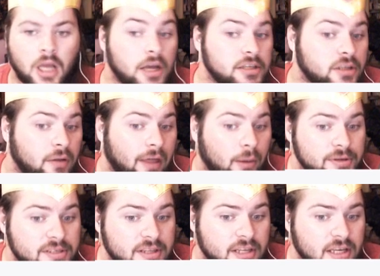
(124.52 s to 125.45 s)
So that
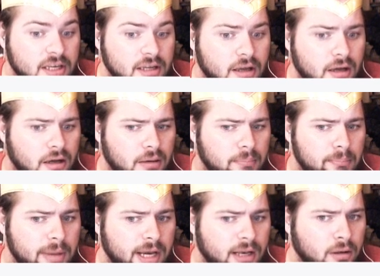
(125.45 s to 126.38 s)
was the
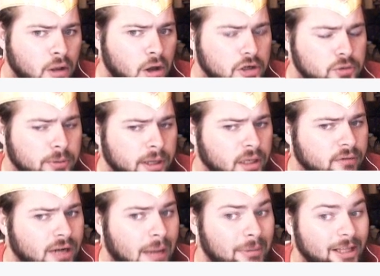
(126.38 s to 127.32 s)
minute-long trailer
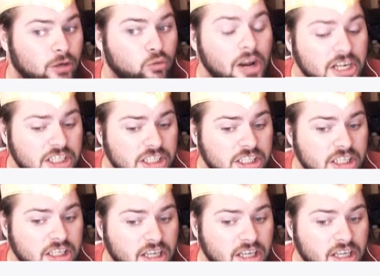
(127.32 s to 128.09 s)
for ABELINE Rush.